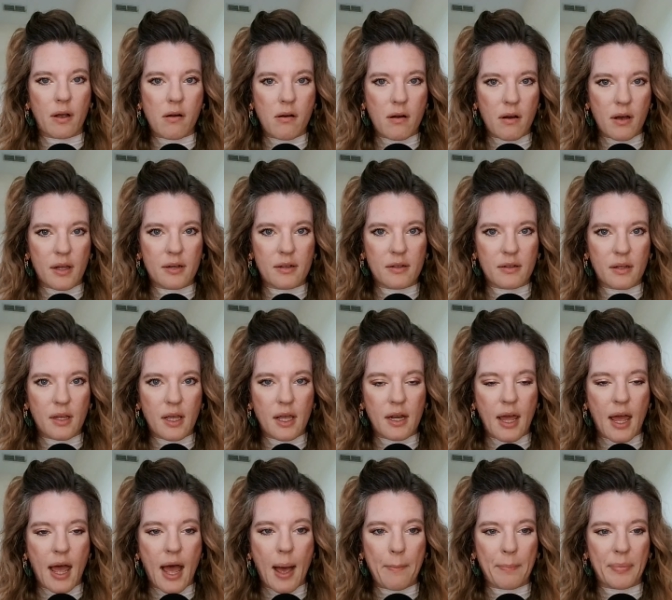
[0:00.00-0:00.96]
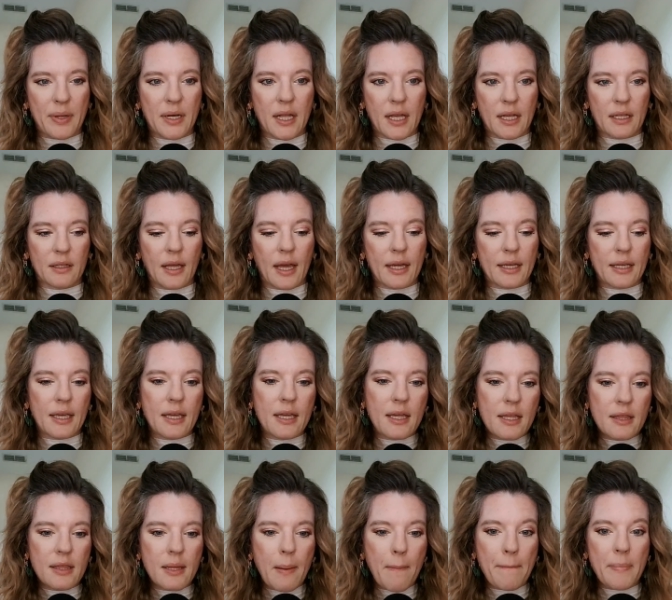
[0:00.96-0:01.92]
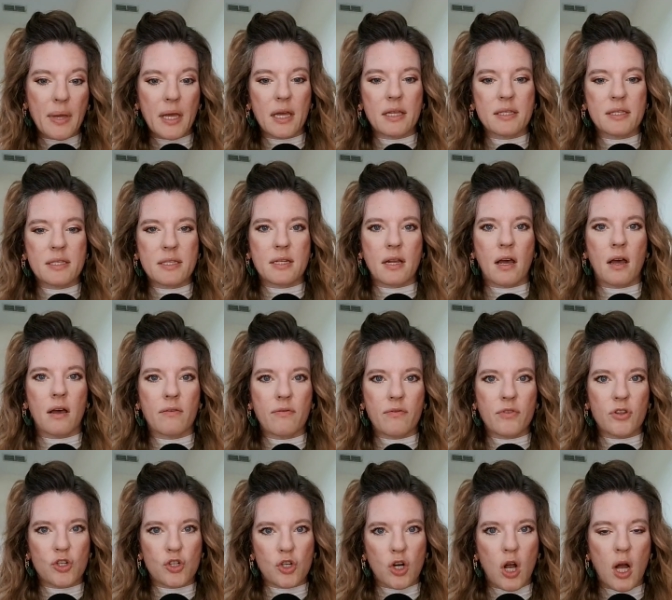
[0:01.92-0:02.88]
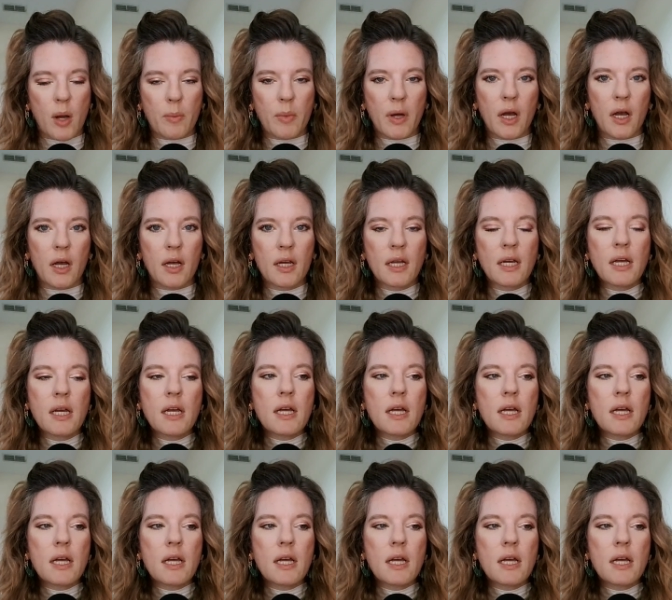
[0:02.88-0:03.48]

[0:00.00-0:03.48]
on and happening, like in the midst of the trauma,